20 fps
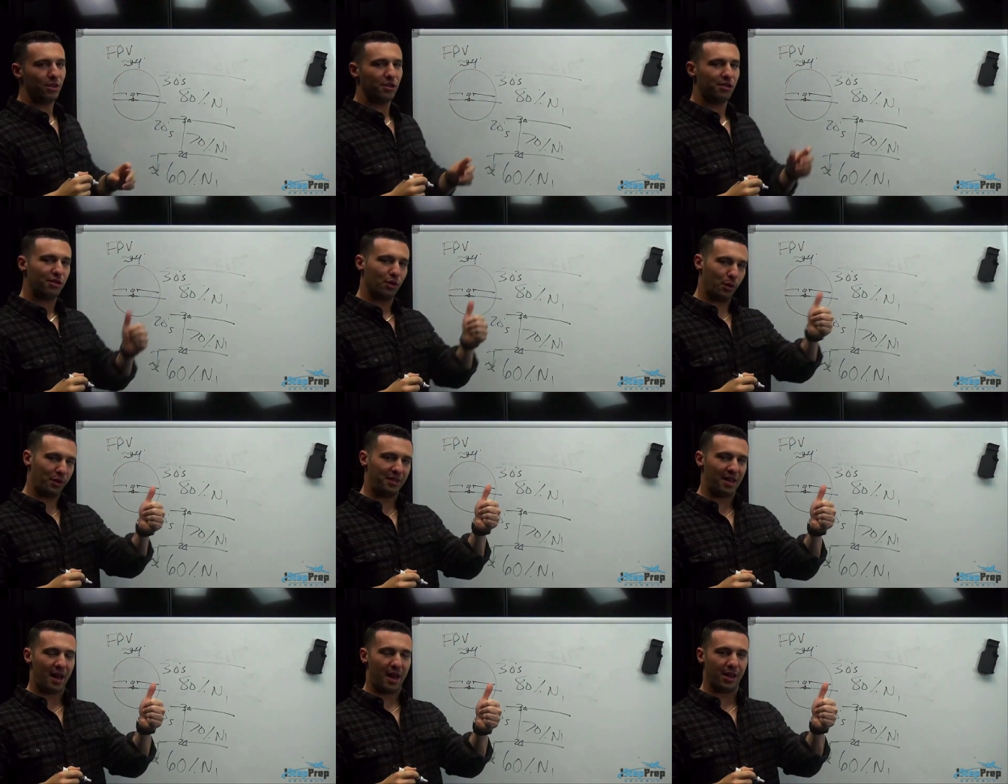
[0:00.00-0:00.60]
so
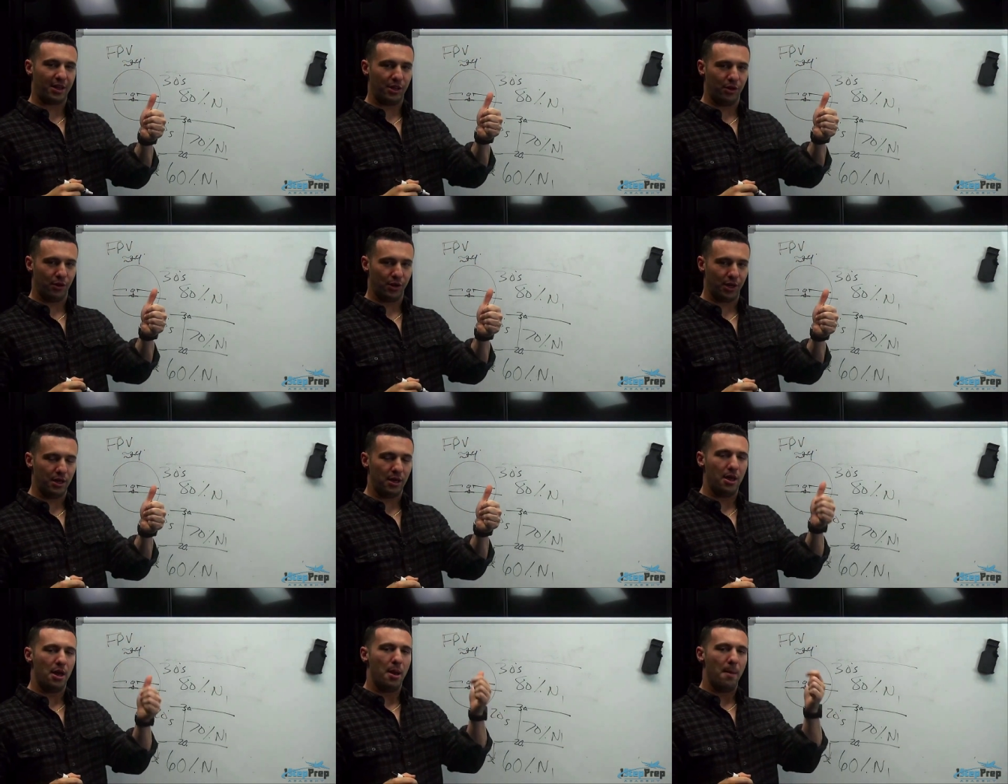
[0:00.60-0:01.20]
it's
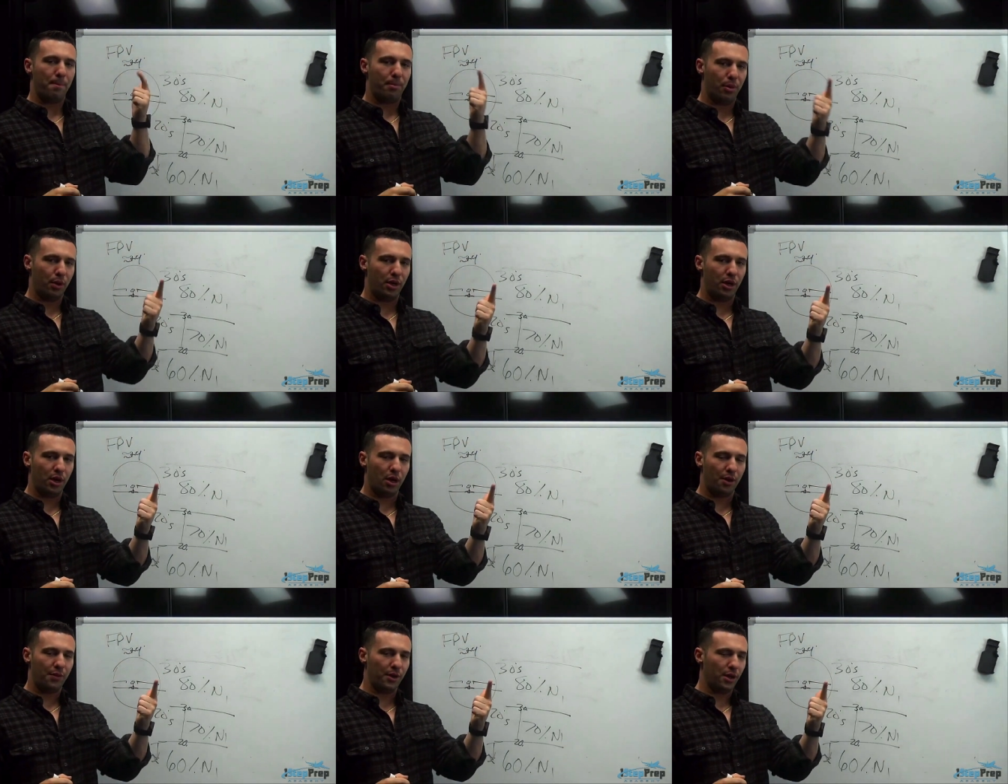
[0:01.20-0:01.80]
accurate. Put
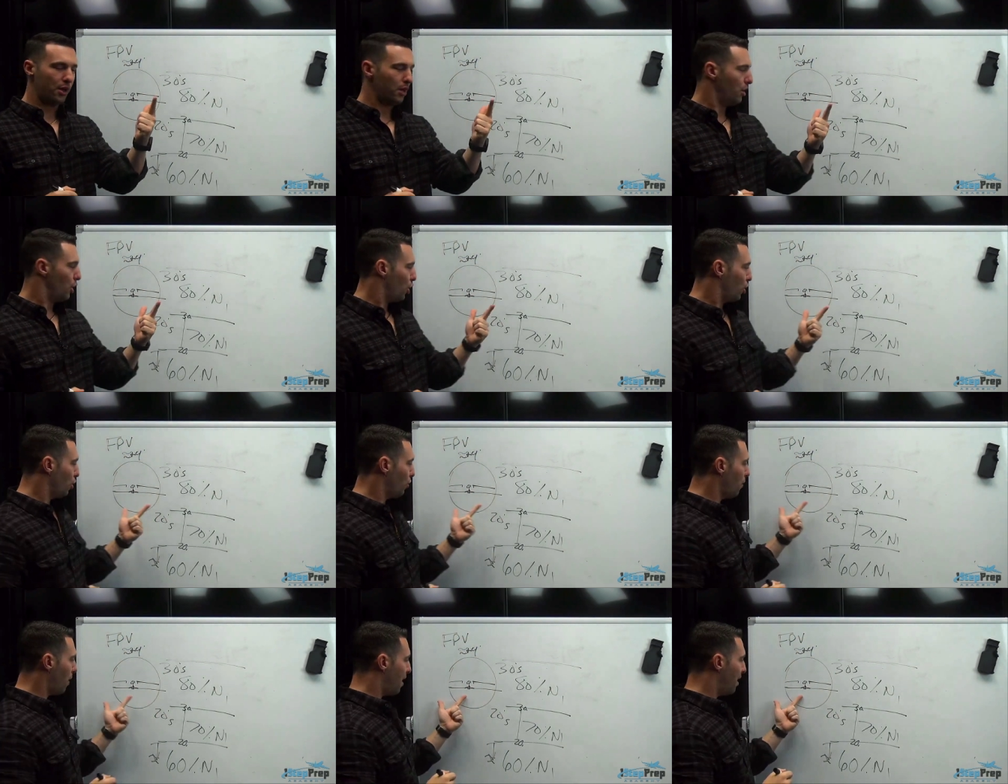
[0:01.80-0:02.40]
it on the
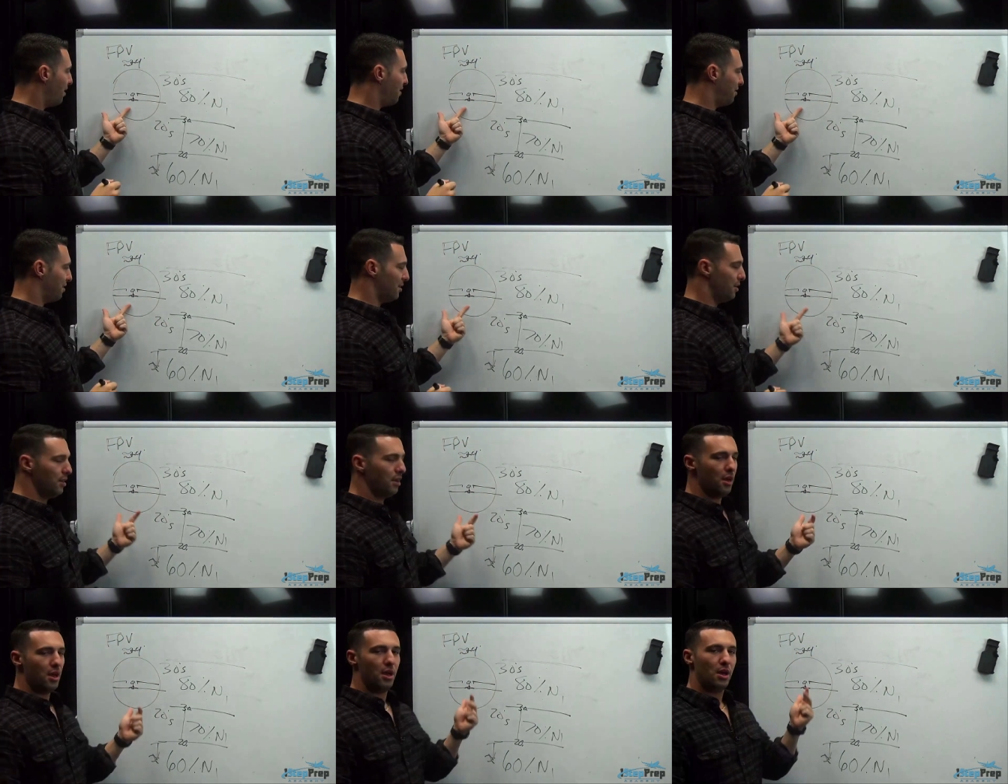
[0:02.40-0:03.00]

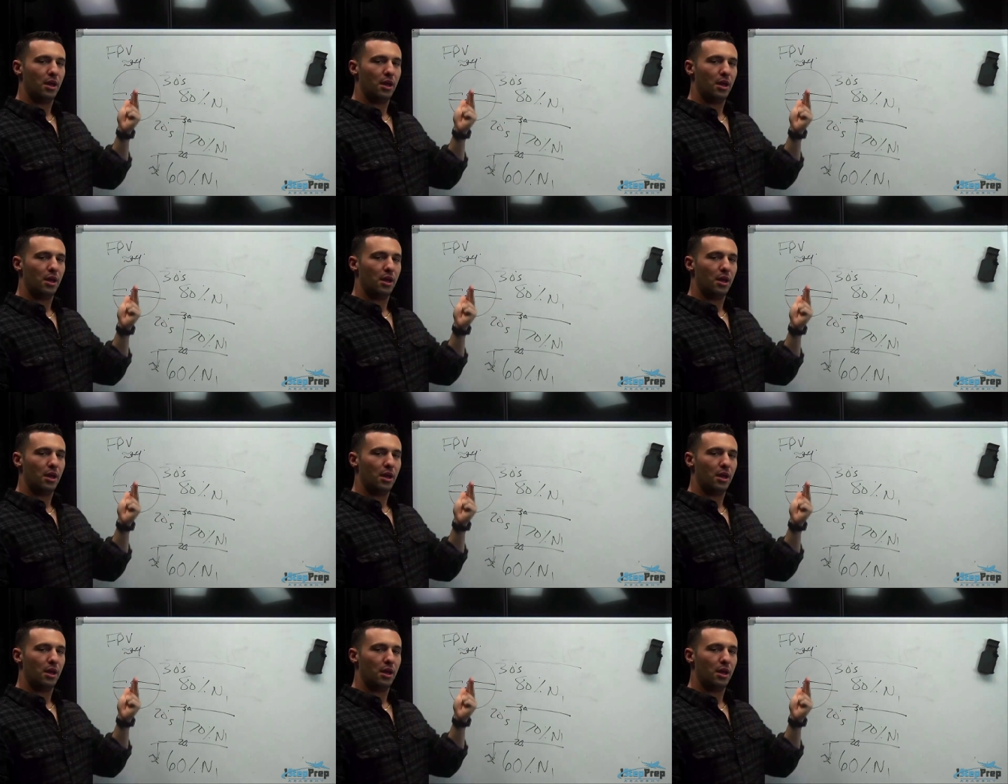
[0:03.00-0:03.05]
horizon.